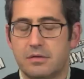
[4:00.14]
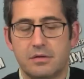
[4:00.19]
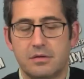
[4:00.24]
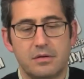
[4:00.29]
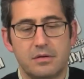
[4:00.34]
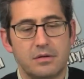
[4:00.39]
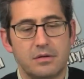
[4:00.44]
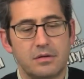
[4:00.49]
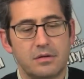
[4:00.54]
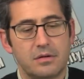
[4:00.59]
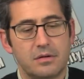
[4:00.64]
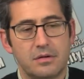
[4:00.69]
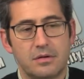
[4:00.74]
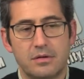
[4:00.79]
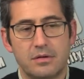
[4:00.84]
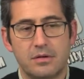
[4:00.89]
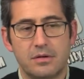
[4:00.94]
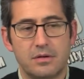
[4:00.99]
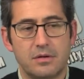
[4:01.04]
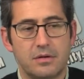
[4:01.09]
couple of
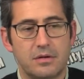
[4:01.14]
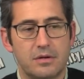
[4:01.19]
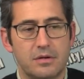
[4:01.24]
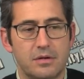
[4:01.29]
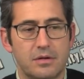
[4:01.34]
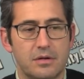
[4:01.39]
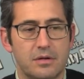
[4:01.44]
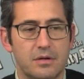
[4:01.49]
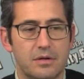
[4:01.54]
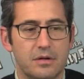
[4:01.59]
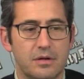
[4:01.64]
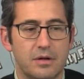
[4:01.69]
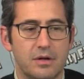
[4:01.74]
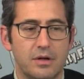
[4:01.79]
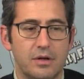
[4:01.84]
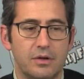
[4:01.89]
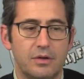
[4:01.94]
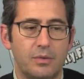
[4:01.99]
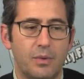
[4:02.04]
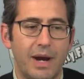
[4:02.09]
months.
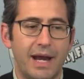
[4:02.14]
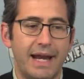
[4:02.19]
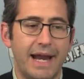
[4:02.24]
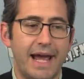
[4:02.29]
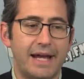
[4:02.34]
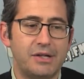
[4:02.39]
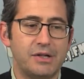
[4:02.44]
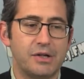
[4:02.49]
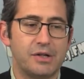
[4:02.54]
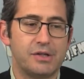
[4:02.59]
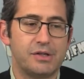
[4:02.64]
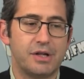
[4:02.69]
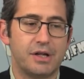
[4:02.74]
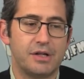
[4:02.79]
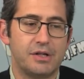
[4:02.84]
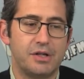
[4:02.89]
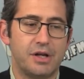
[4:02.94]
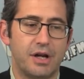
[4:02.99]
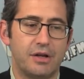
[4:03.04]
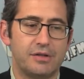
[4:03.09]
Teenagers, yeah.
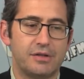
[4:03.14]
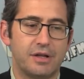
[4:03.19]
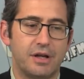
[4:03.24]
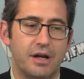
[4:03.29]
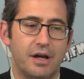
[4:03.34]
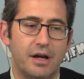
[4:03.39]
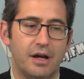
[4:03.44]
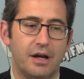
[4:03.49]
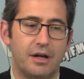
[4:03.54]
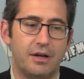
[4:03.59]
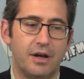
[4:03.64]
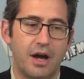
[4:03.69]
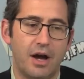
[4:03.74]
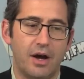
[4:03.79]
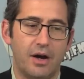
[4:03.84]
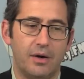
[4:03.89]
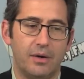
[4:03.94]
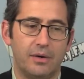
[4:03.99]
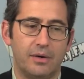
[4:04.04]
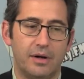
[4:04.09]
just uh,
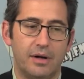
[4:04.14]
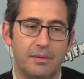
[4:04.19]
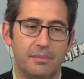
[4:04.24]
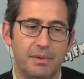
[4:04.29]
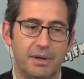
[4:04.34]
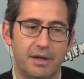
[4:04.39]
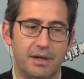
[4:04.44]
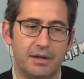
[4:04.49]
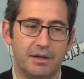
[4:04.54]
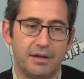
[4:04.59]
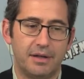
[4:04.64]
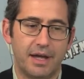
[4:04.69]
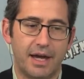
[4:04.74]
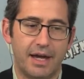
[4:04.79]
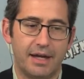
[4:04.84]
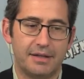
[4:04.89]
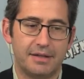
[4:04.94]
no. I mean that